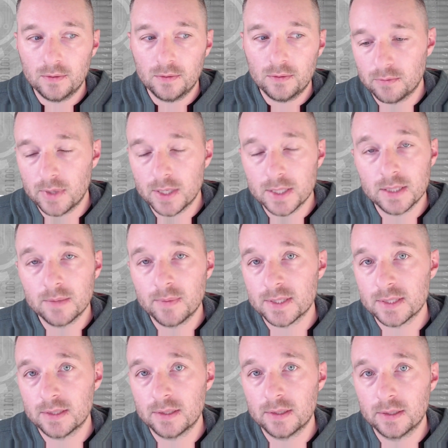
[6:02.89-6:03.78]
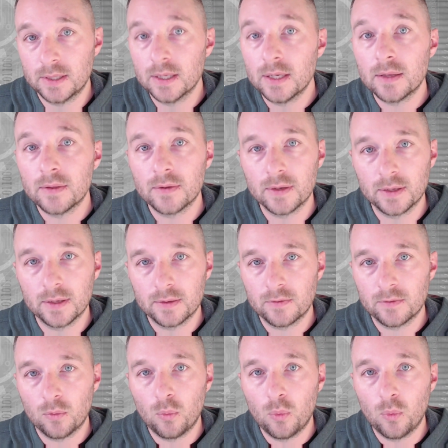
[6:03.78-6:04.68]
the red team hasn't done anything
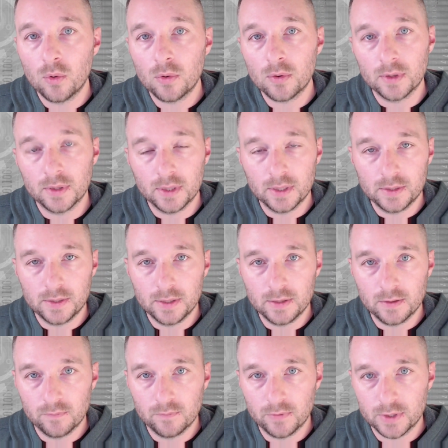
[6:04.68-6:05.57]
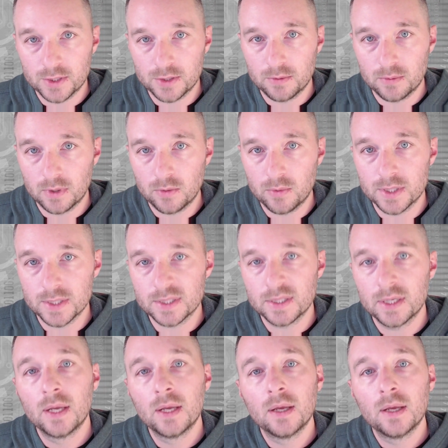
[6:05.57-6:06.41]
to warrant a deconfliction request,